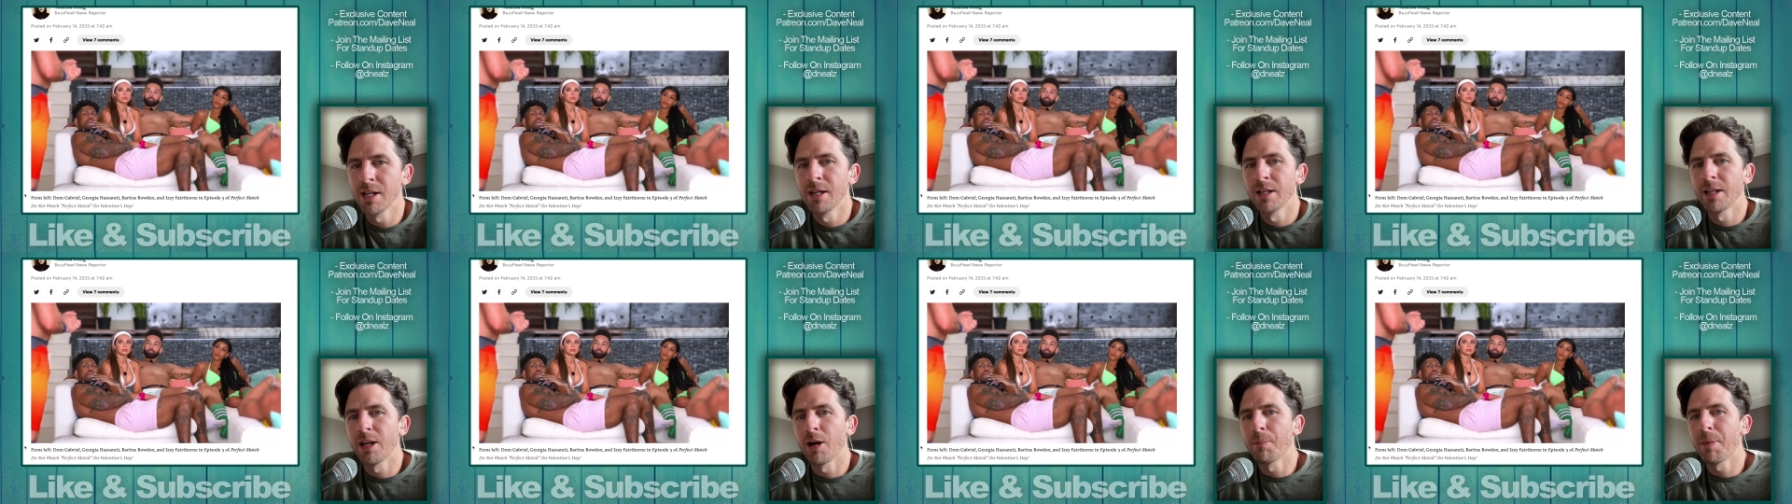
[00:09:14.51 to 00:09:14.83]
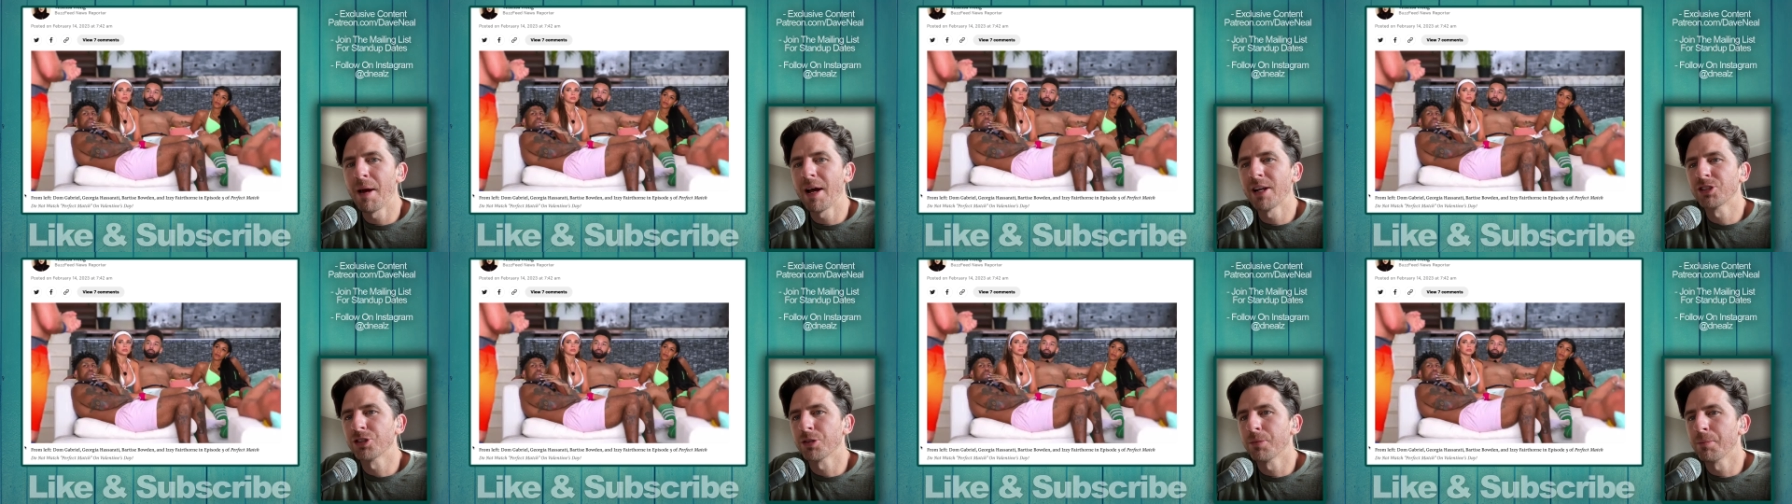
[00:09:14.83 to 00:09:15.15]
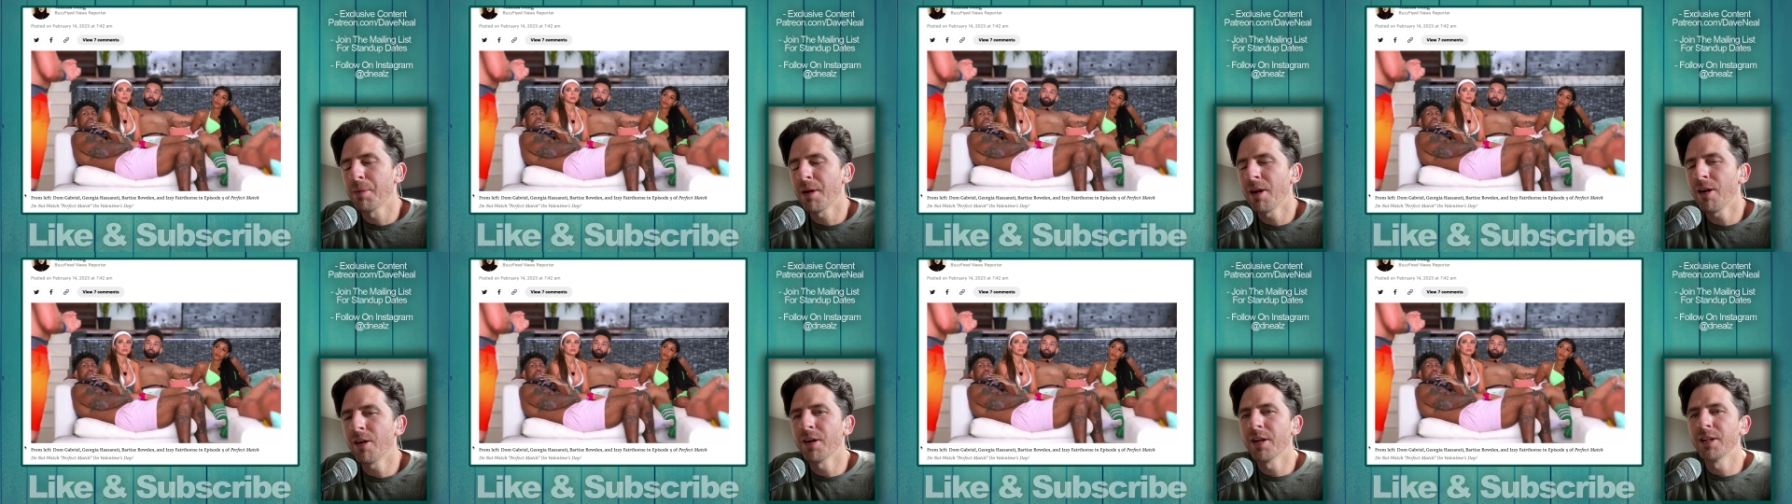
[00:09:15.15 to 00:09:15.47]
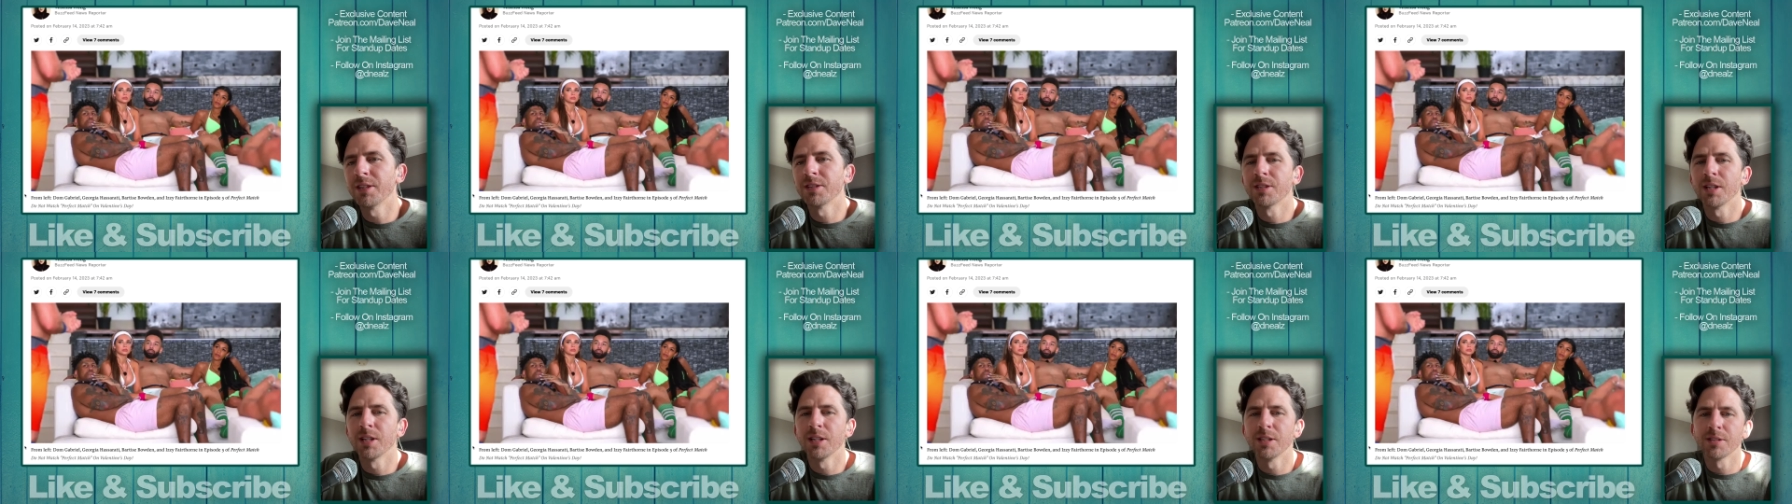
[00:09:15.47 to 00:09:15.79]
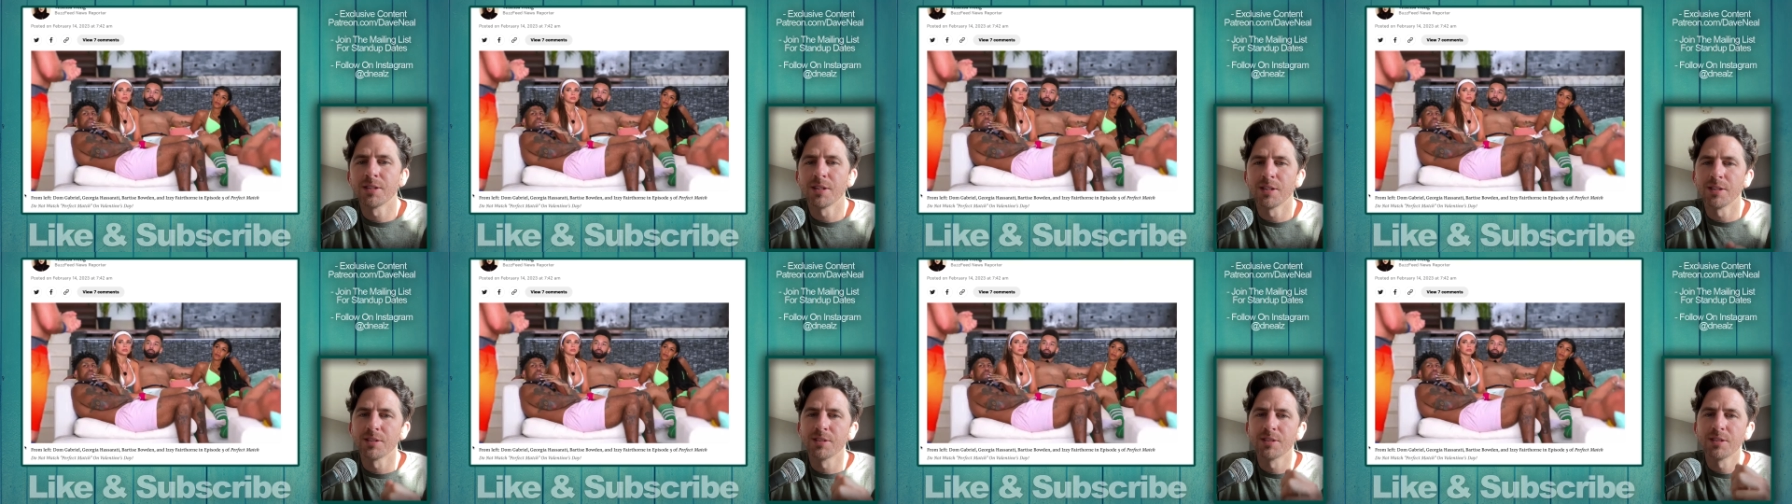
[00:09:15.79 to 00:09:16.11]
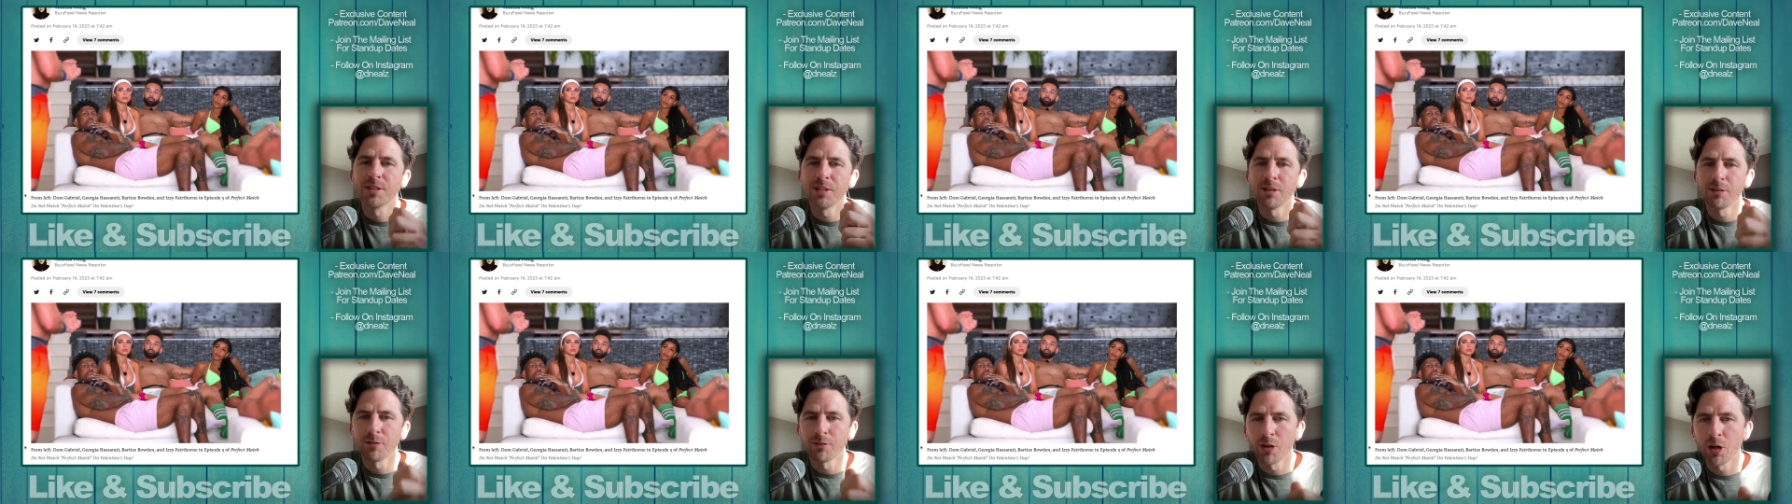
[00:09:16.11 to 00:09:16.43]
Now, Bachelor in Paradise does this
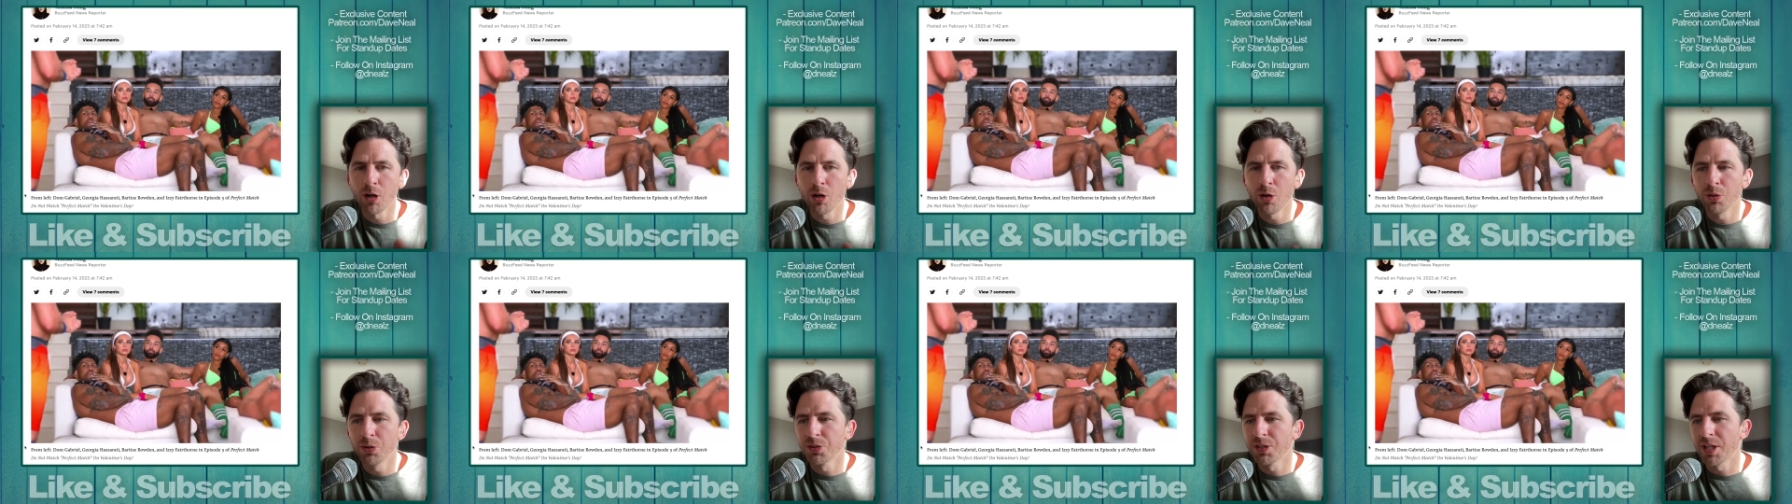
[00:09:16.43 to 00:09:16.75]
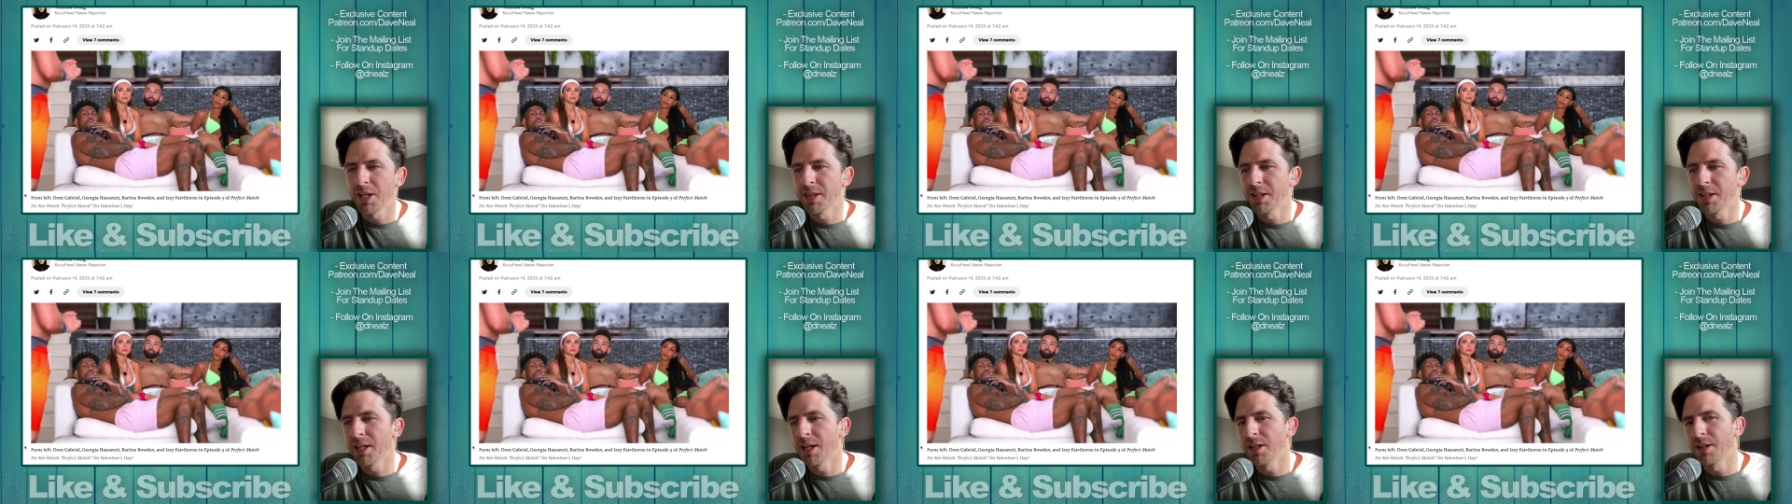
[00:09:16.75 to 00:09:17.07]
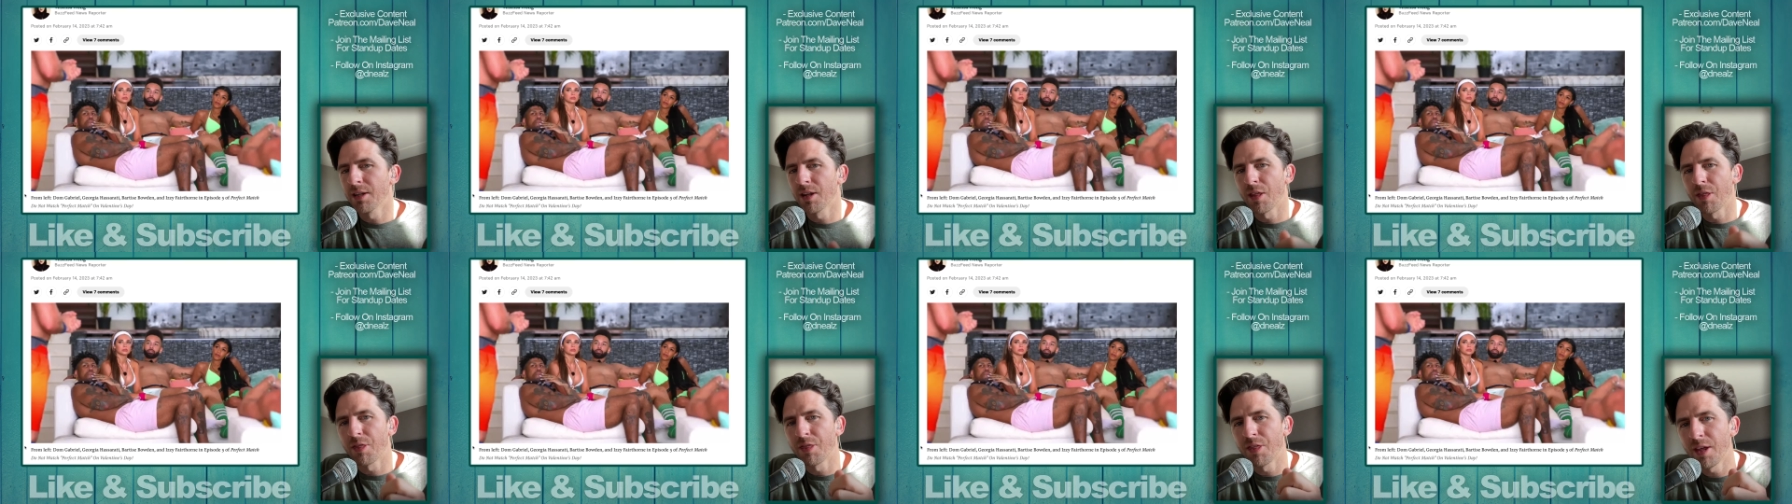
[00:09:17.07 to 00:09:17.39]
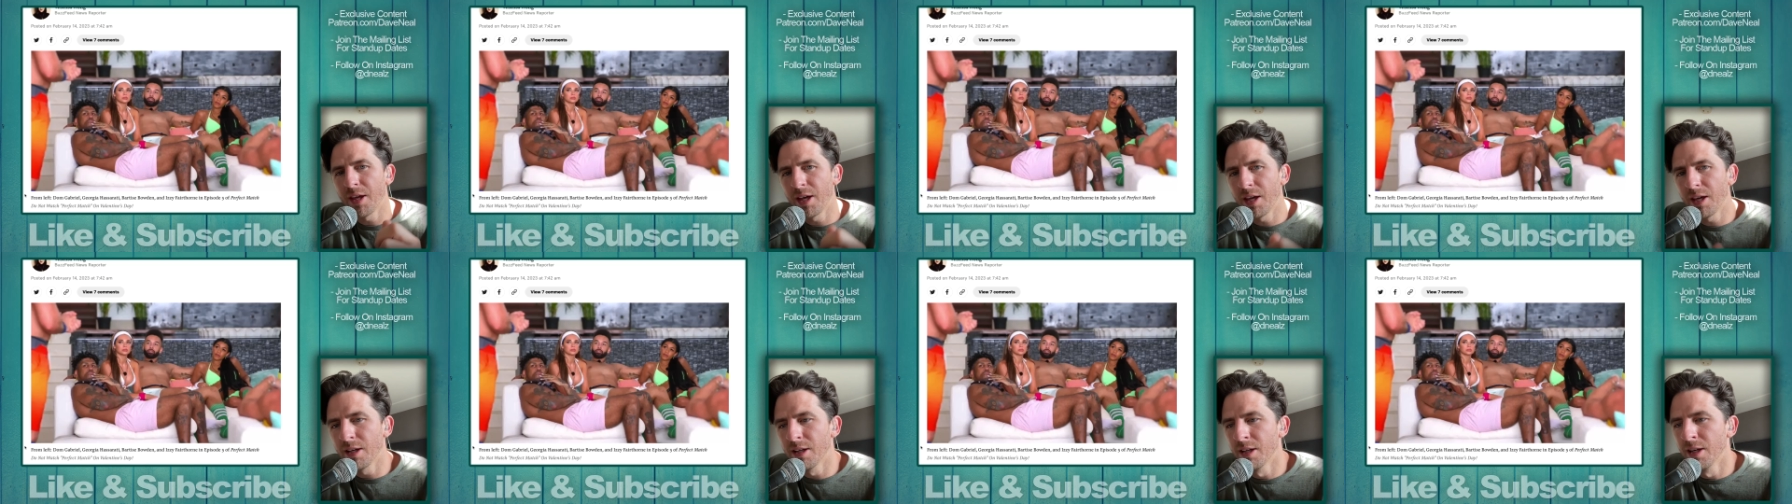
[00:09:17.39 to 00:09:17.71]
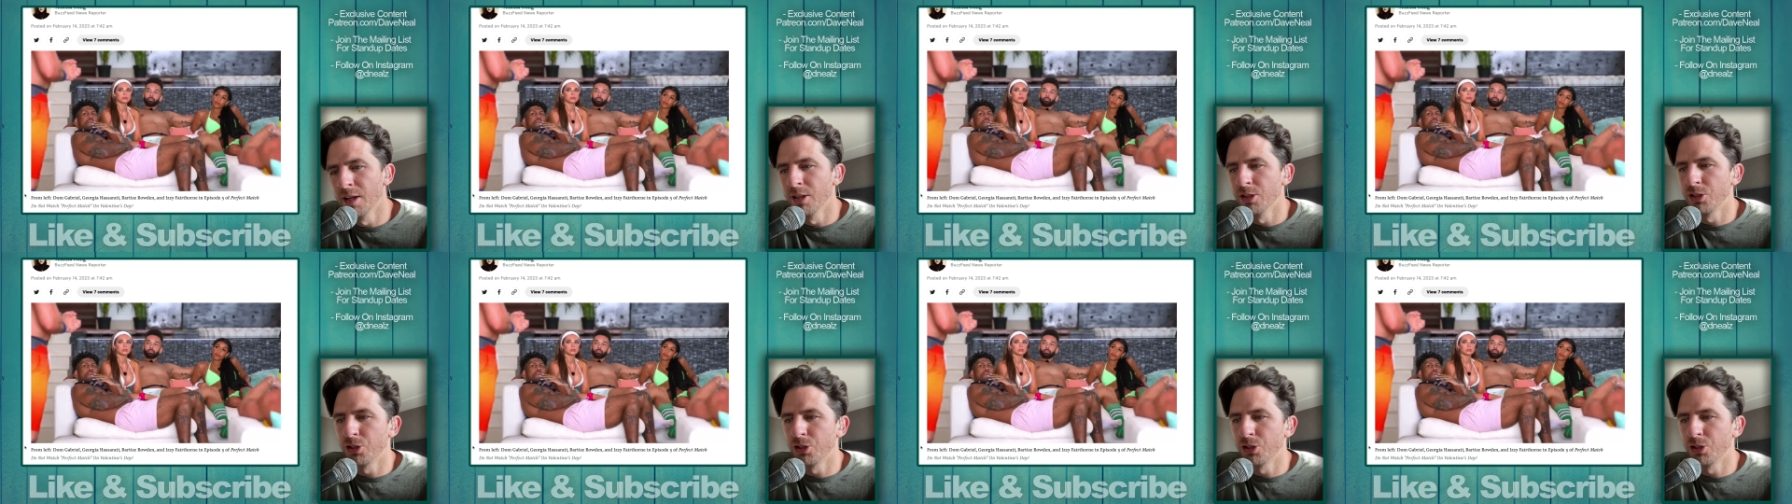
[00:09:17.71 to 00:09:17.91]
the rows at the end of the thing.